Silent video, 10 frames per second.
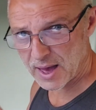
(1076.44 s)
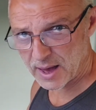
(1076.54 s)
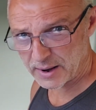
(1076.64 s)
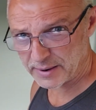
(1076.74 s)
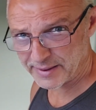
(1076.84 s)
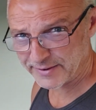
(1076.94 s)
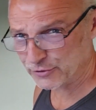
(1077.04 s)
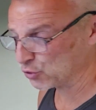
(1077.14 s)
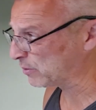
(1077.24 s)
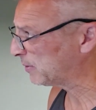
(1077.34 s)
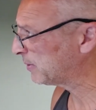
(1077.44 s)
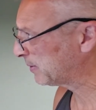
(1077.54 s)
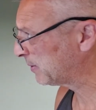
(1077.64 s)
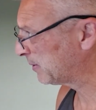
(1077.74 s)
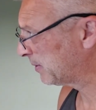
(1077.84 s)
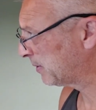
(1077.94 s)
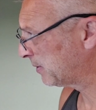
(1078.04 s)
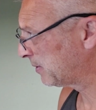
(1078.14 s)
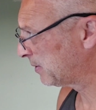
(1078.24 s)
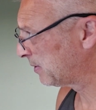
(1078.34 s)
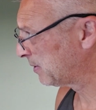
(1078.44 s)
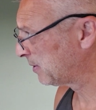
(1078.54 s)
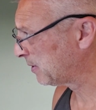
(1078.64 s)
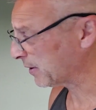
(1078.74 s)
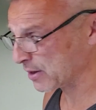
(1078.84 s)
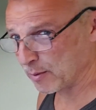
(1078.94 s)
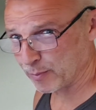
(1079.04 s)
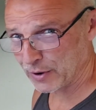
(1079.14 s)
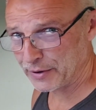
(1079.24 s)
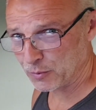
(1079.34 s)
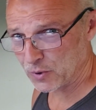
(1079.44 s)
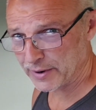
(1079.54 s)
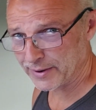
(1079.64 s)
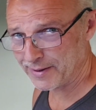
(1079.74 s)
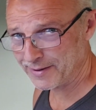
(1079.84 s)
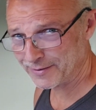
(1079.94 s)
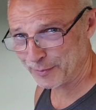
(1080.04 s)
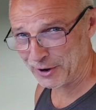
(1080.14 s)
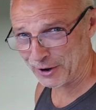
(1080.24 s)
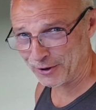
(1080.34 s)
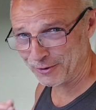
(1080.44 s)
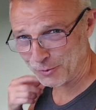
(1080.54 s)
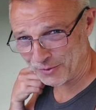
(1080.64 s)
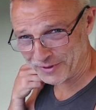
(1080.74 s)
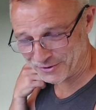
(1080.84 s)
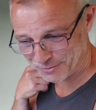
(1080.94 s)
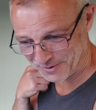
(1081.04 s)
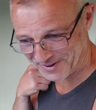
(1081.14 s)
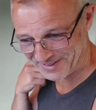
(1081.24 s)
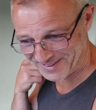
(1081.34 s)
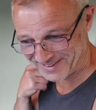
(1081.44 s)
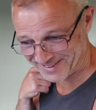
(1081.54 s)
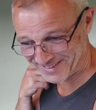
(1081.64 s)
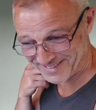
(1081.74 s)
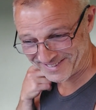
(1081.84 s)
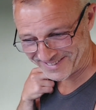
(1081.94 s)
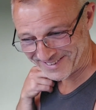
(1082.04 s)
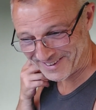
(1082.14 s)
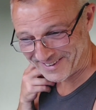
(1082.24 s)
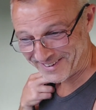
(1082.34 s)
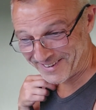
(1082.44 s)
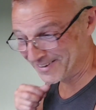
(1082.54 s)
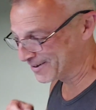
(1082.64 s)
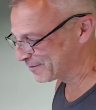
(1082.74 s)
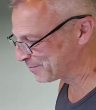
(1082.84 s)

And then that's done. And I can't bloody wait. It's been a long one, this one. Yeah.